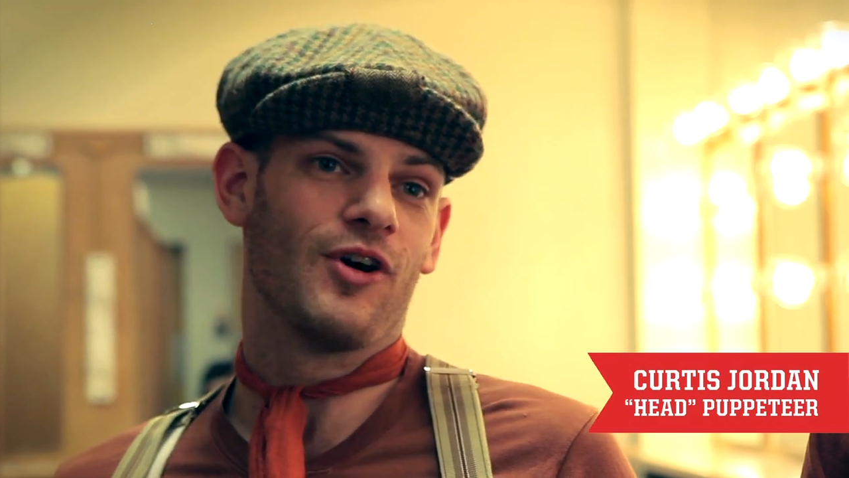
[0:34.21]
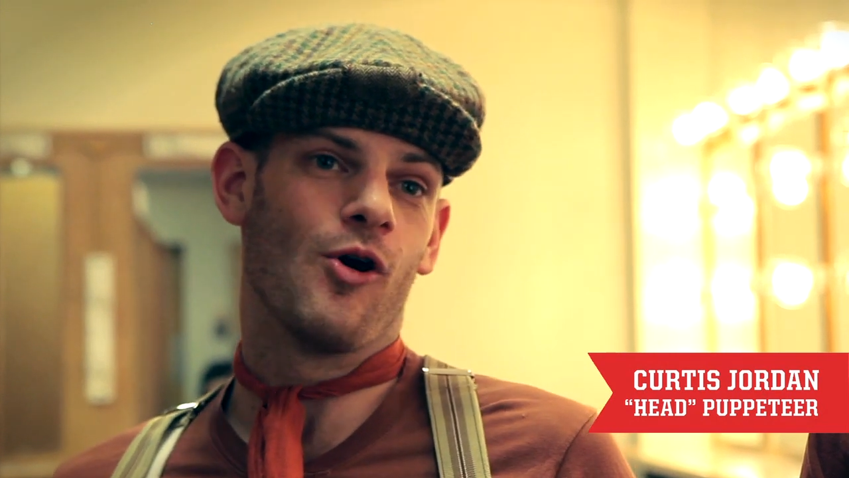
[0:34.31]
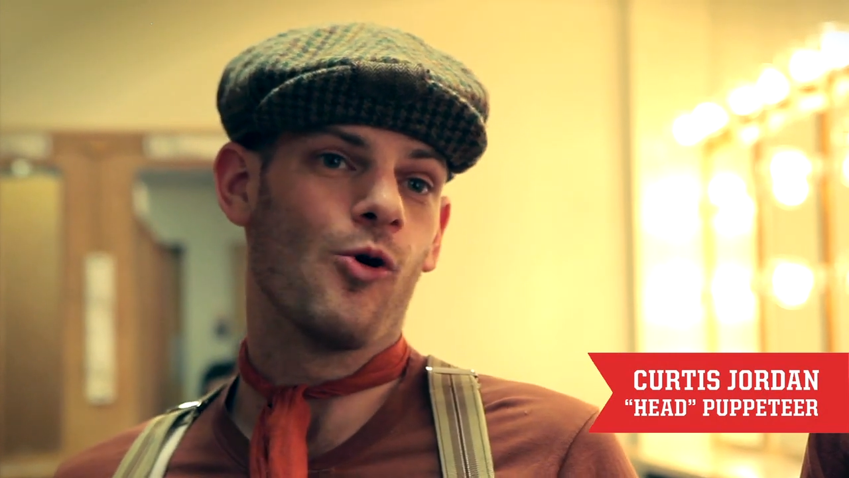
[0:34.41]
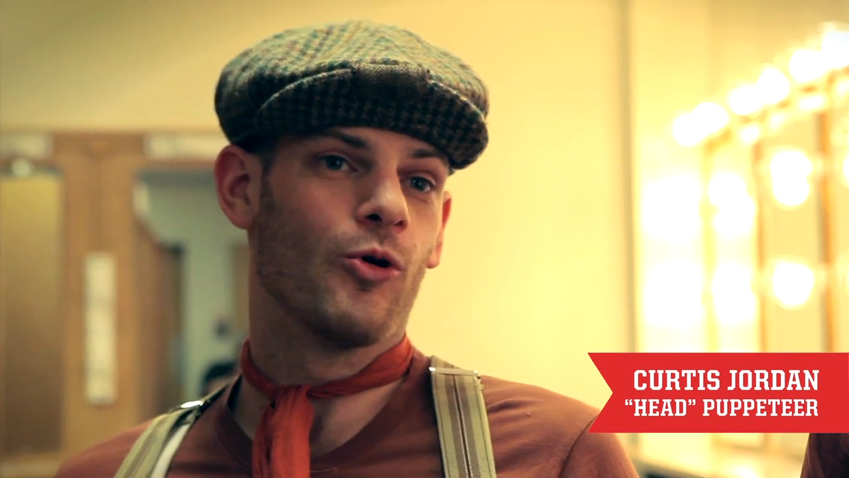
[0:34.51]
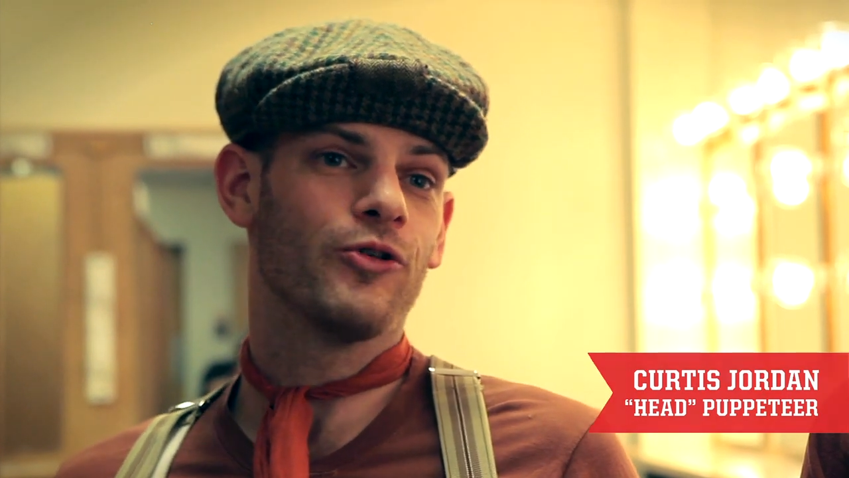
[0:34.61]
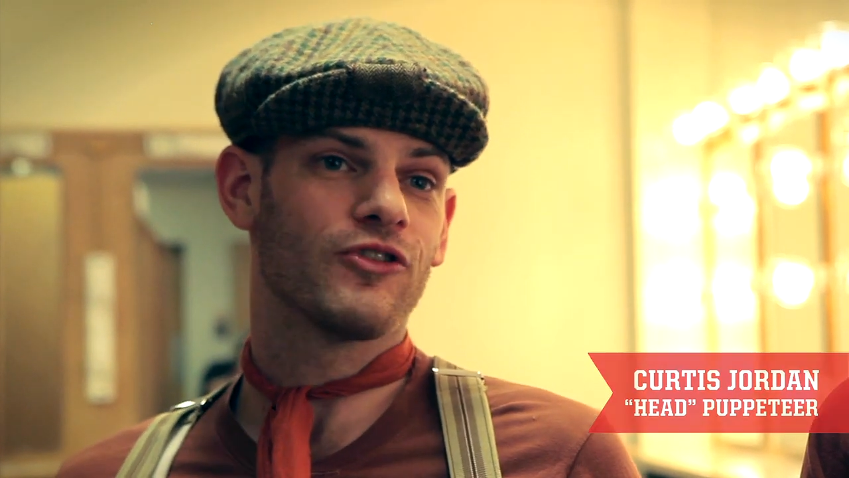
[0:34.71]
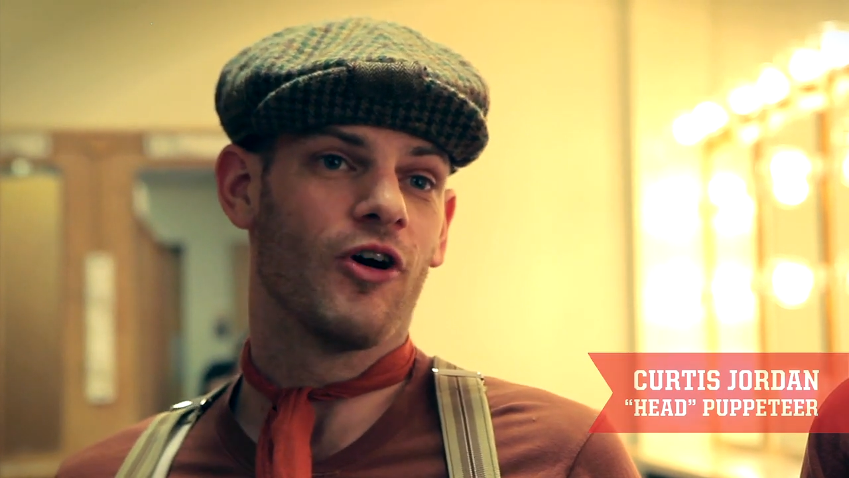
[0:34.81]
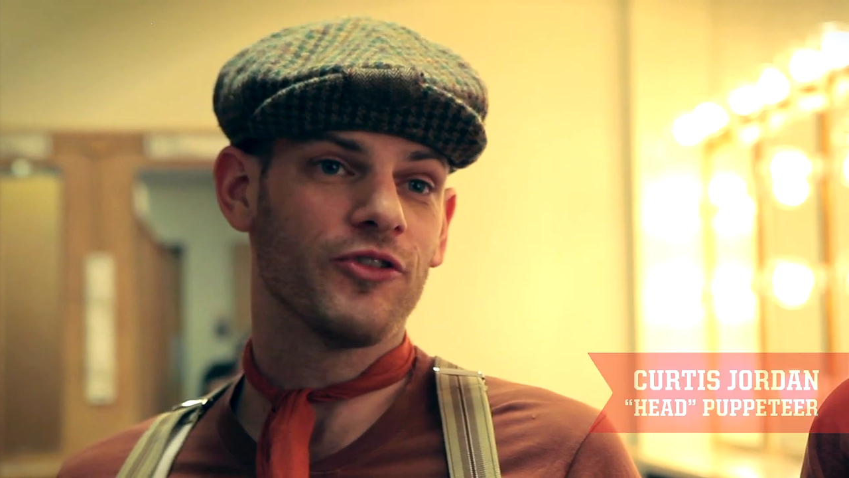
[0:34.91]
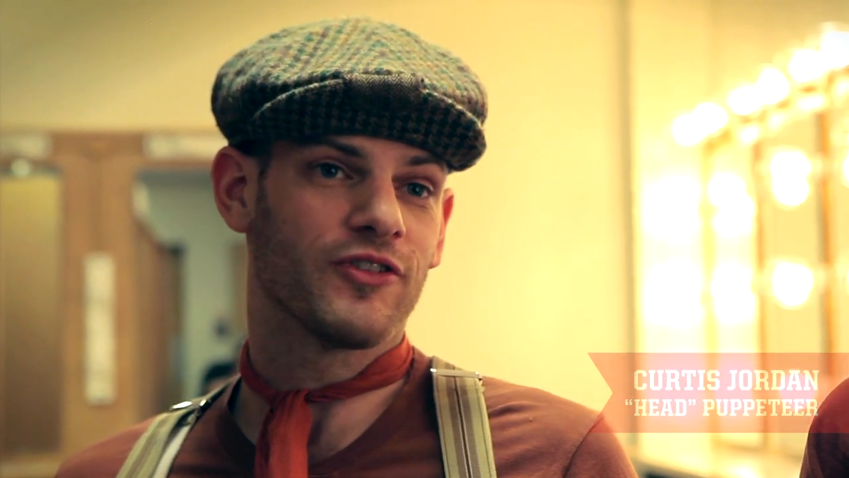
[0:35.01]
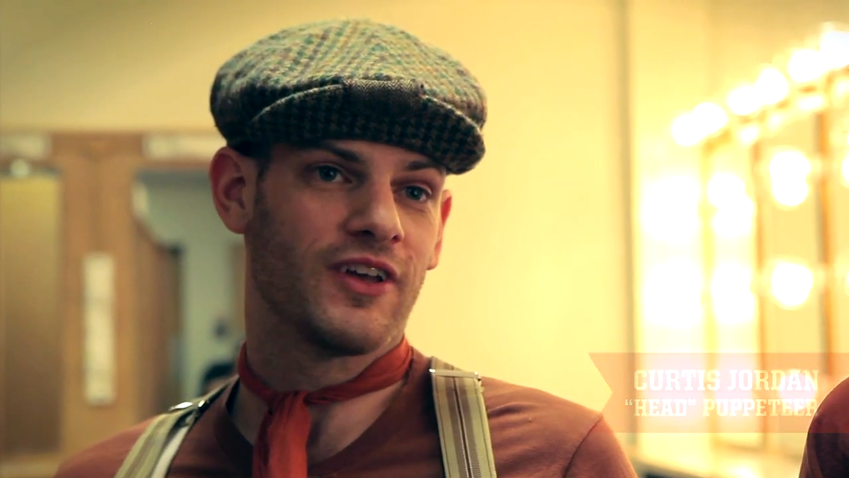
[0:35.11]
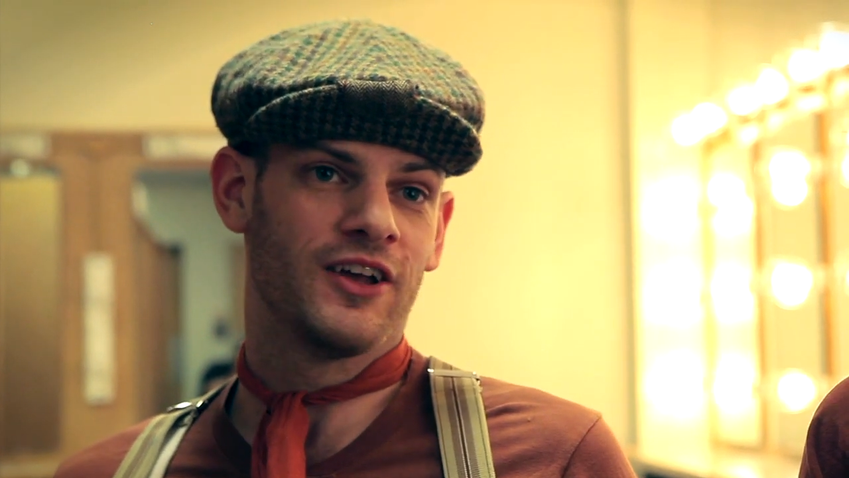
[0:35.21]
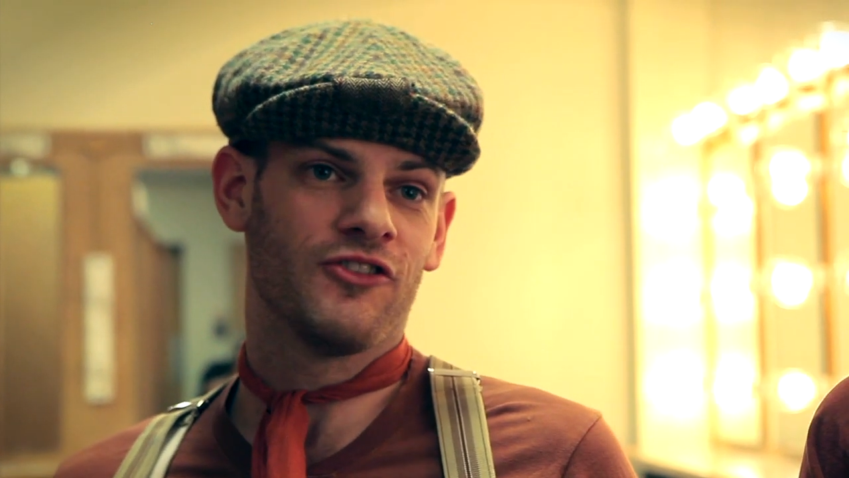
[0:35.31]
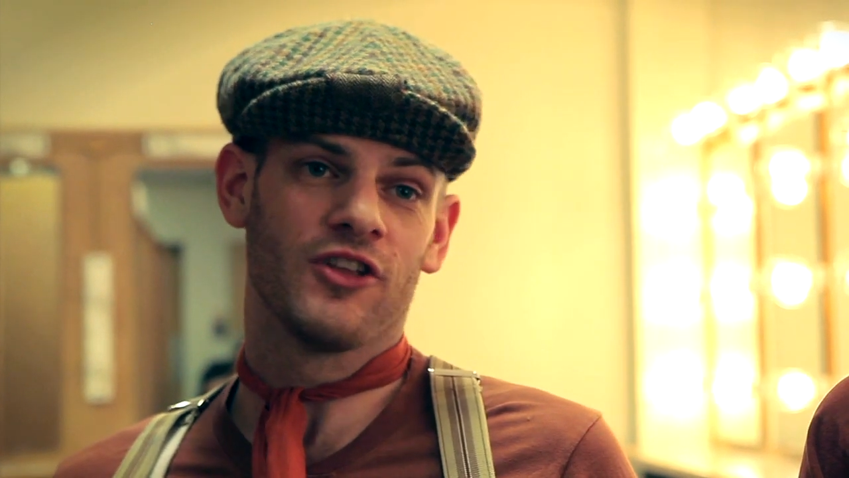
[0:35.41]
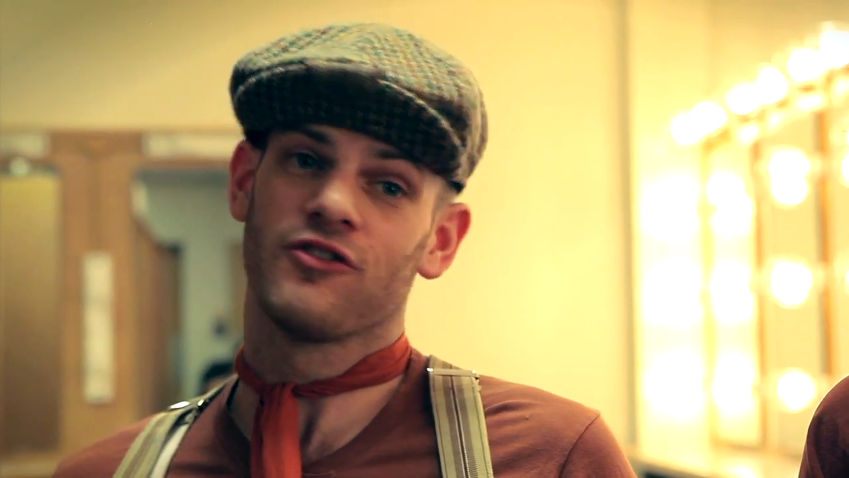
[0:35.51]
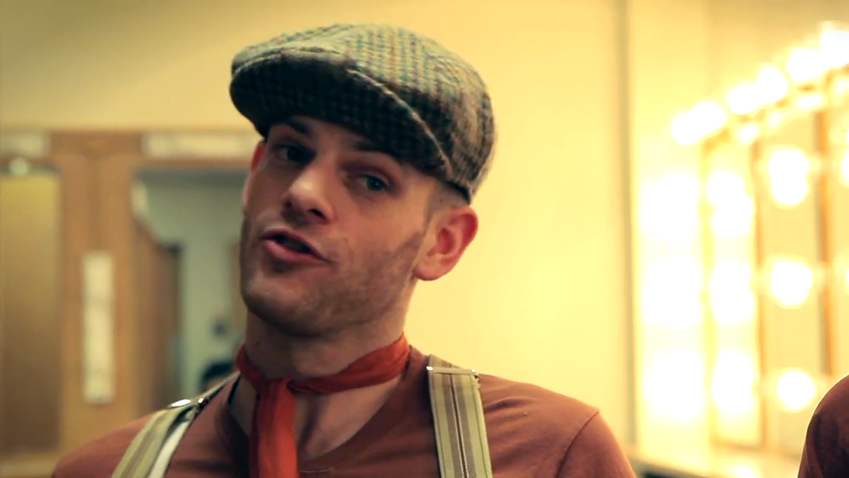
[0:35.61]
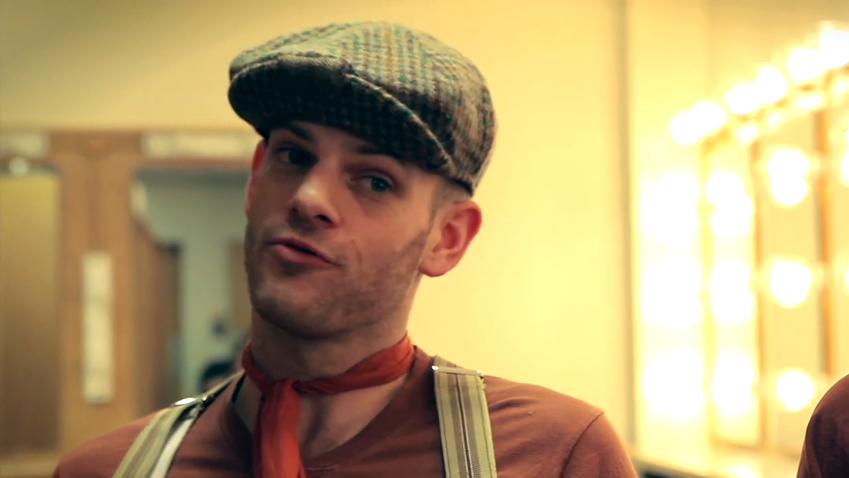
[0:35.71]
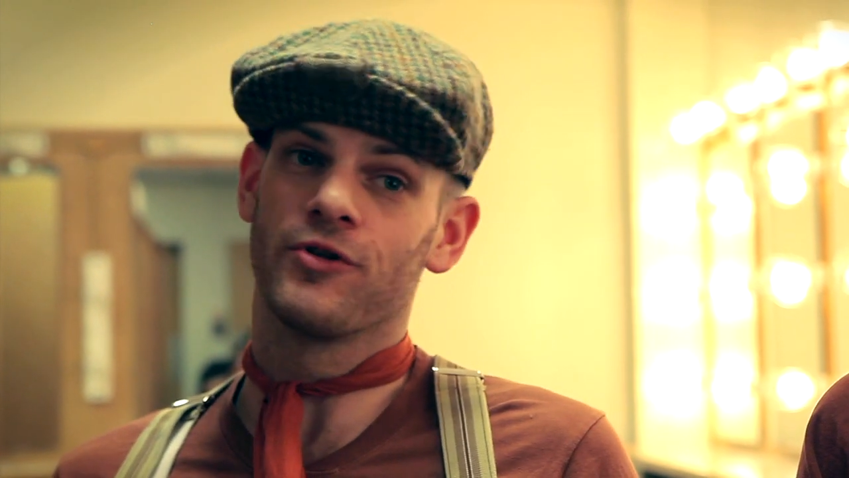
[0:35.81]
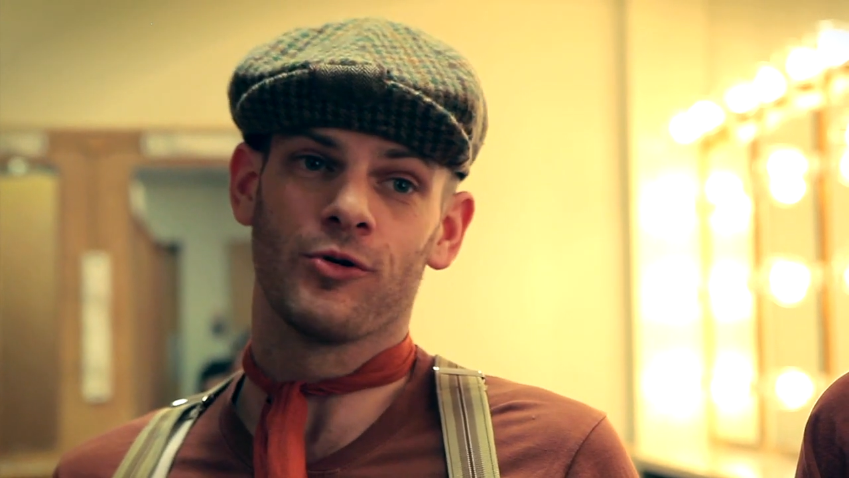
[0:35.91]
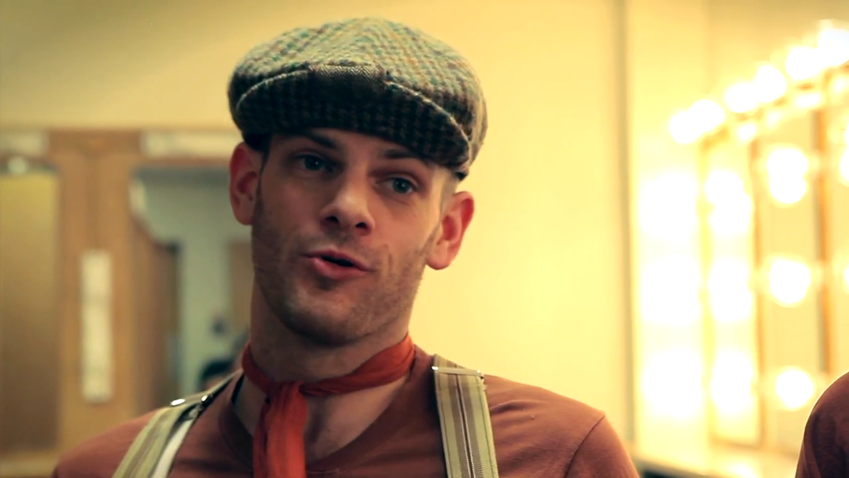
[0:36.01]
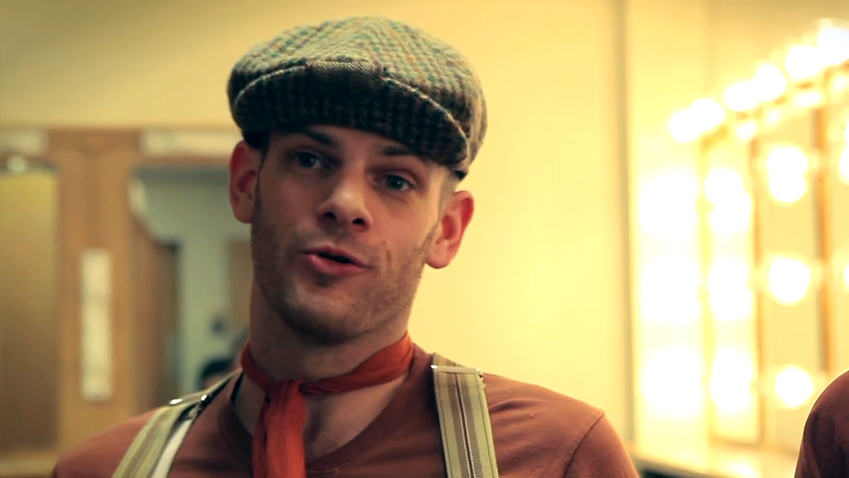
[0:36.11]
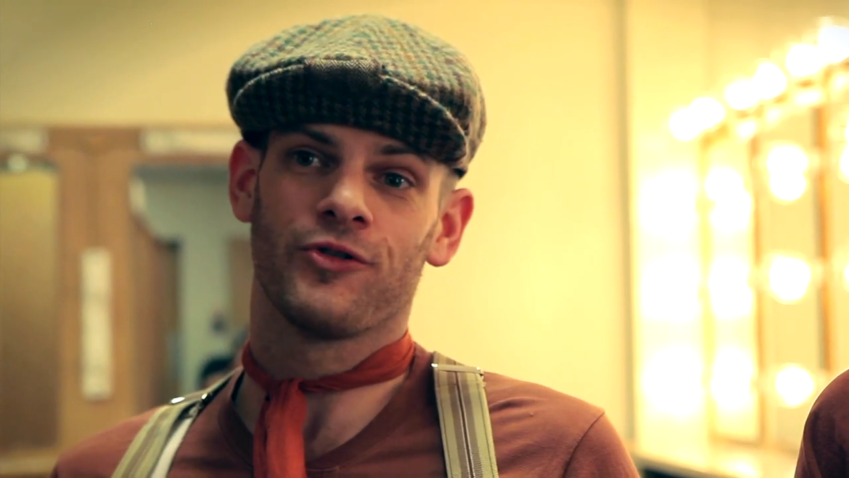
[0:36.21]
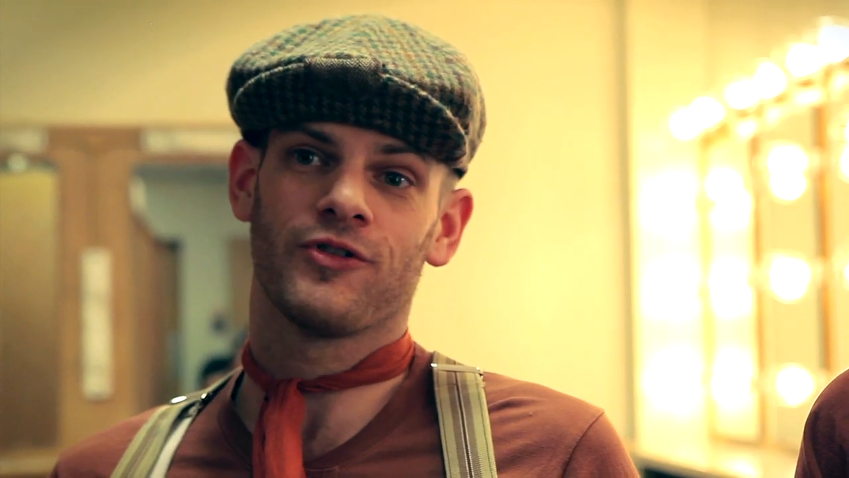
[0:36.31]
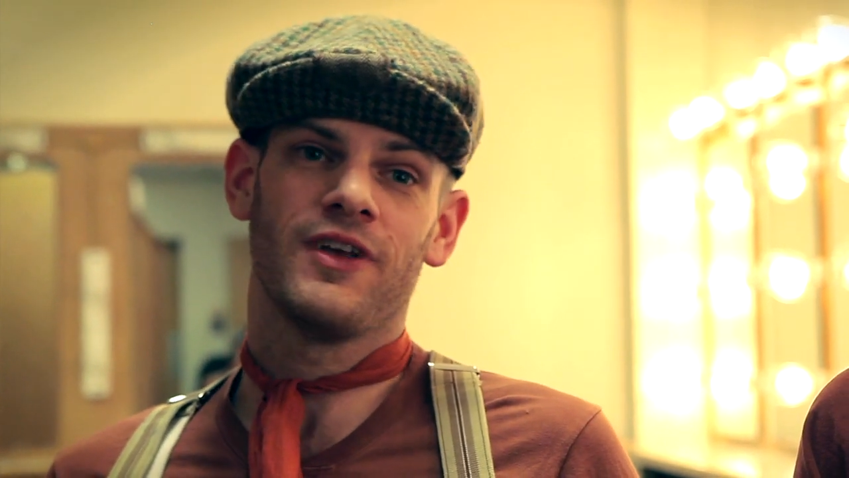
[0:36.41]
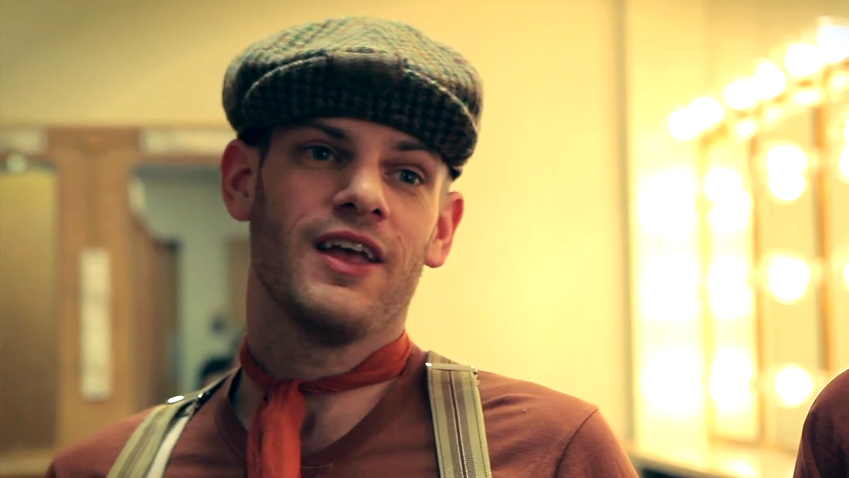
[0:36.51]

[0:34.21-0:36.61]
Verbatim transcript: a horse on stage that's not a real horse?